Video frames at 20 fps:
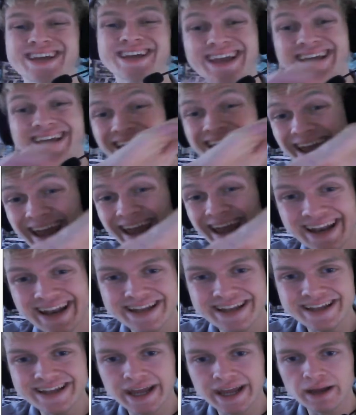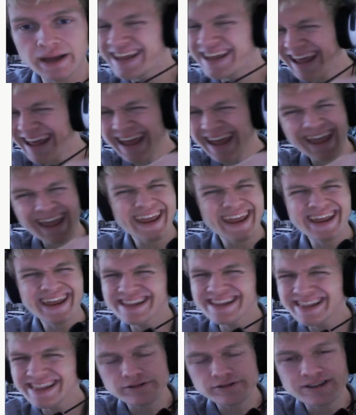in any game, in
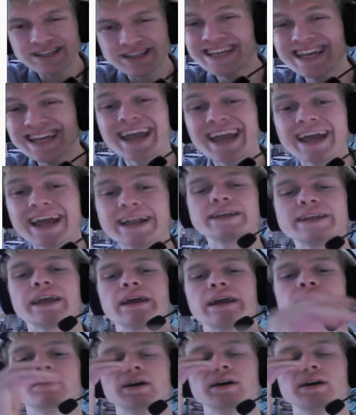literally any game,